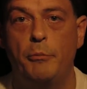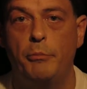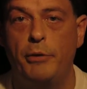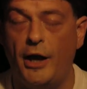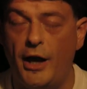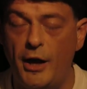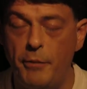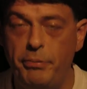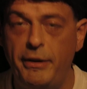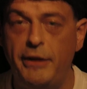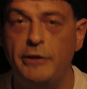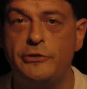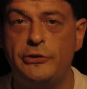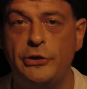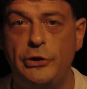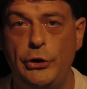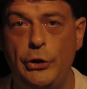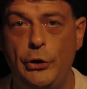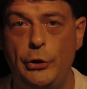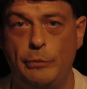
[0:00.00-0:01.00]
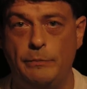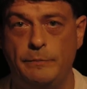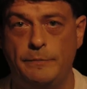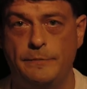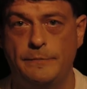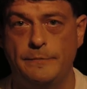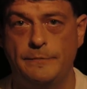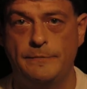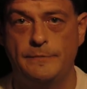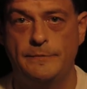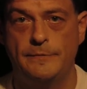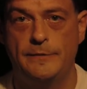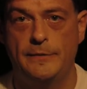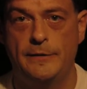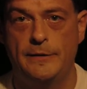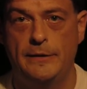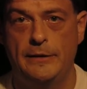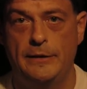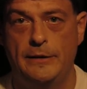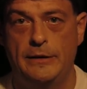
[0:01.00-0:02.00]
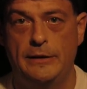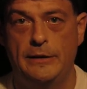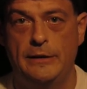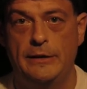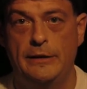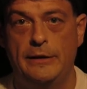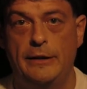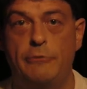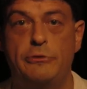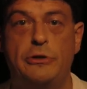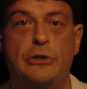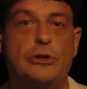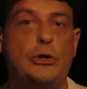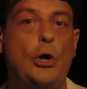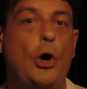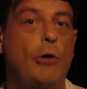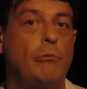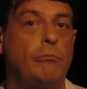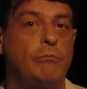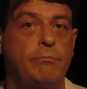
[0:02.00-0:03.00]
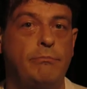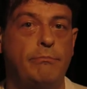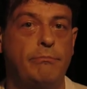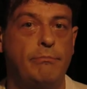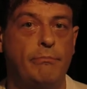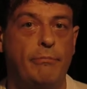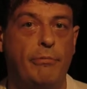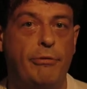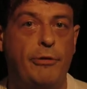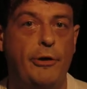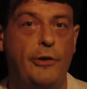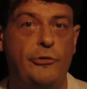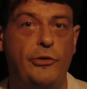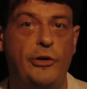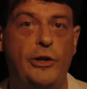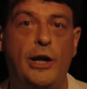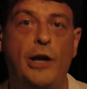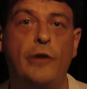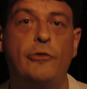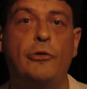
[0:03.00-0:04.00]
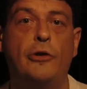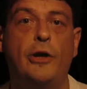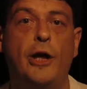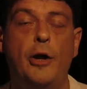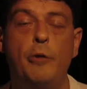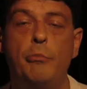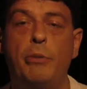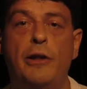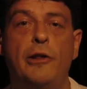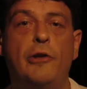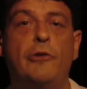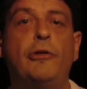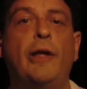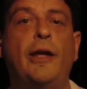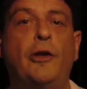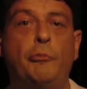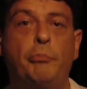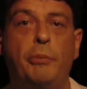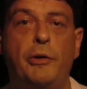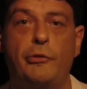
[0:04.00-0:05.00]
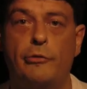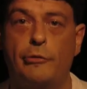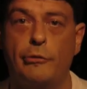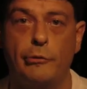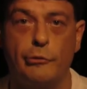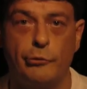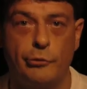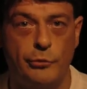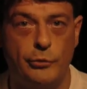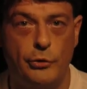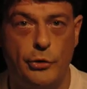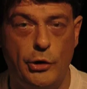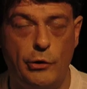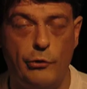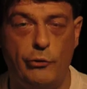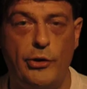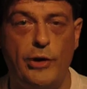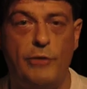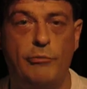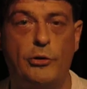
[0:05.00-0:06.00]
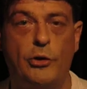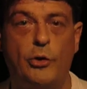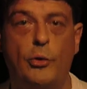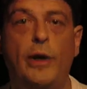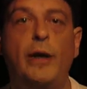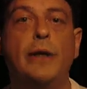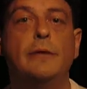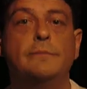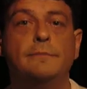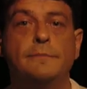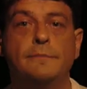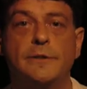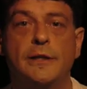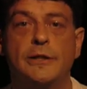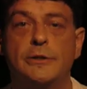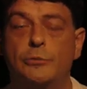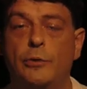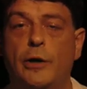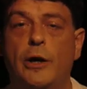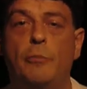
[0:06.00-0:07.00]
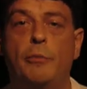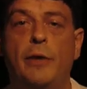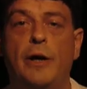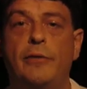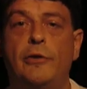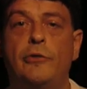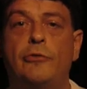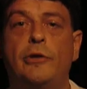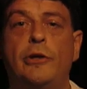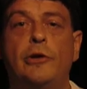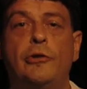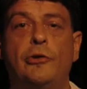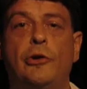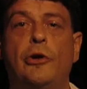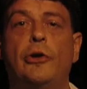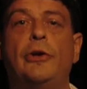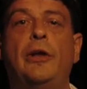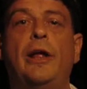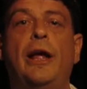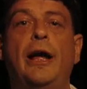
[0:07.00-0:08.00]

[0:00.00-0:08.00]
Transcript: But I appeal to you. There was a song 30 years ago by the Sex Pistols, God Save the Queen. That's why I'm wearing this t-shirt